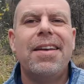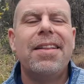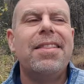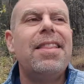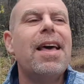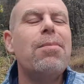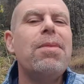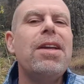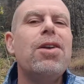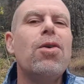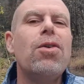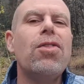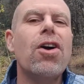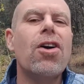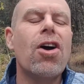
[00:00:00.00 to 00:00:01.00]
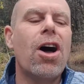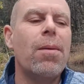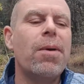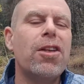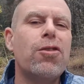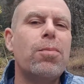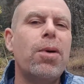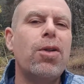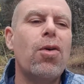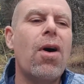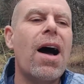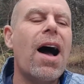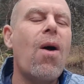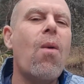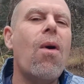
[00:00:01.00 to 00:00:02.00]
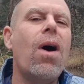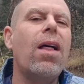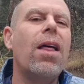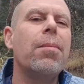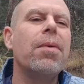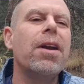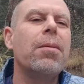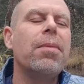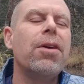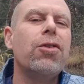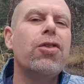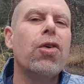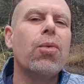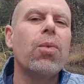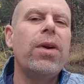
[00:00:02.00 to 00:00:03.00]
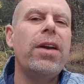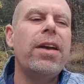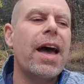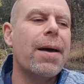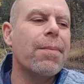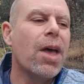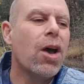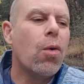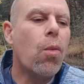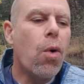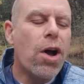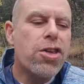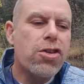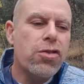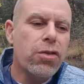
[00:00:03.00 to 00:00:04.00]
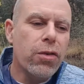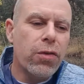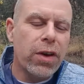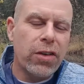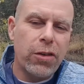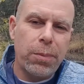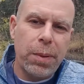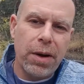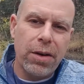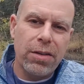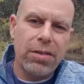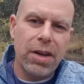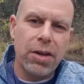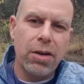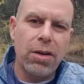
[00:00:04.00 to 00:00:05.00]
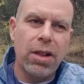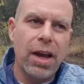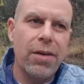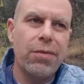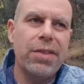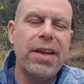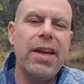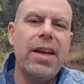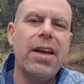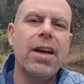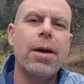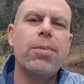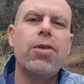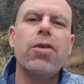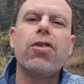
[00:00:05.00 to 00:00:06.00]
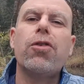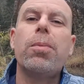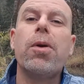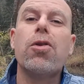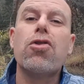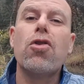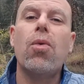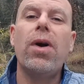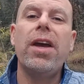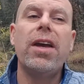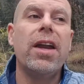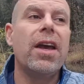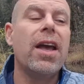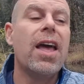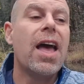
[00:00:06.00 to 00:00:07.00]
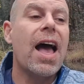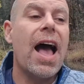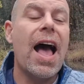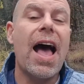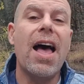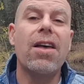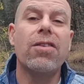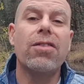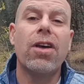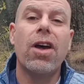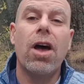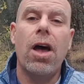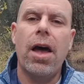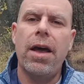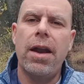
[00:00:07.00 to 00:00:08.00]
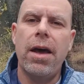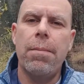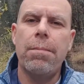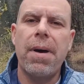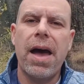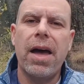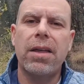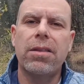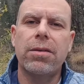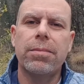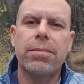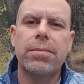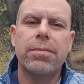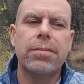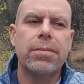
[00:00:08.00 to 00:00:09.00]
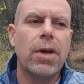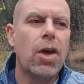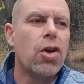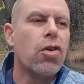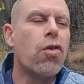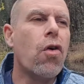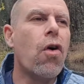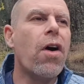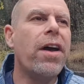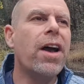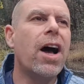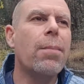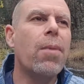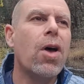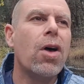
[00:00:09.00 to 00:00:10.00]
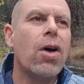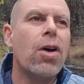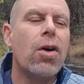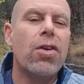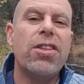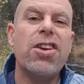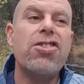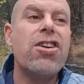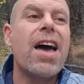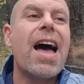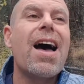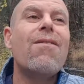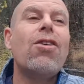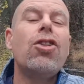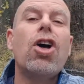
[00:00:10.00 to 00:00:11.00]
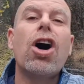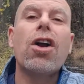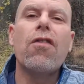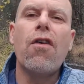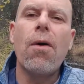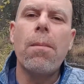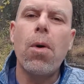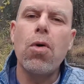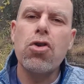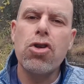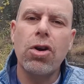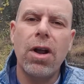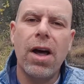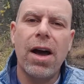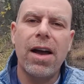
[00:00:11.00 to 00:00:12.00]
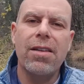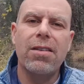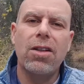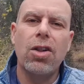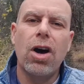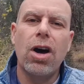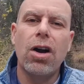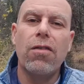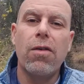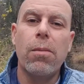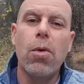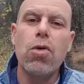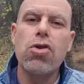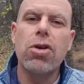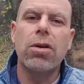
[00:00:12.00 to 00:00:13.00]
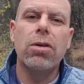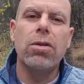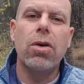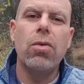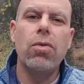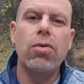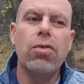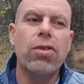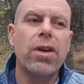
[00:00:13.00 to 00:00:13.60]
Let me know in the comments below how well I'm going to be able to recap what you've experienced in your life leading up to your spiritual awakening as an empath. Growing up, did you have a lot of emotional highs, a lot of emotional lows?